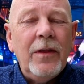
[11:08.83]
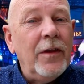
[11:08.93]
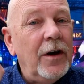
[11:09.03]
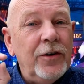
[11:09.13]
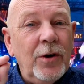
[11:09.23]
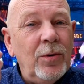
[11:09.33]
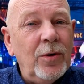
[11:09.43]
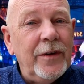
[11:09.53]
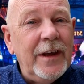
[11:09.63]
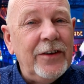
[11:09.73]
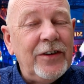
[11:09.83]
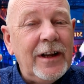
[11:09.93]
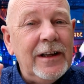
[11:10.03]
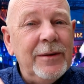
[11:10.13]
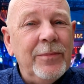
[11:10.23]
they're no longer there
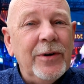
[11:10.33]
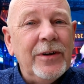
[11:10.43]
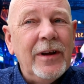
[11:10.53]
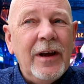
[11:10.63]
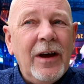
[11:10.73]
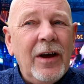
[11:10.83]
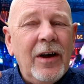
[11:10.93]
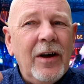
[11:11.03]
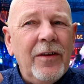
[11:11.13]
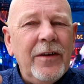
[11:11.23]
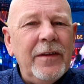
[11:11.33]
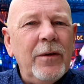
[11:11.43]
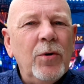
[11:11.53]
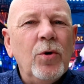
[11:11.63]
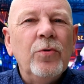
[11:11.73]
sadly, but I think they
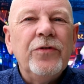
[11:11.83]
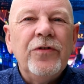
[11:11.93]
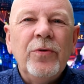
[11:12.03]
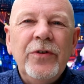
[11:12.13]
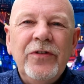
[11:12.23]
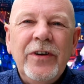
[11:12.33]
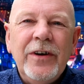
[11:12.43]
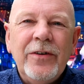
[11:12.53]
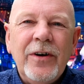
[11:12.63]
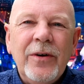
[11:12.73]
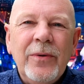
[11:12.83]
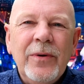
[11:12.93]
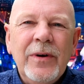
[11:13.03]
were called Soy Zero.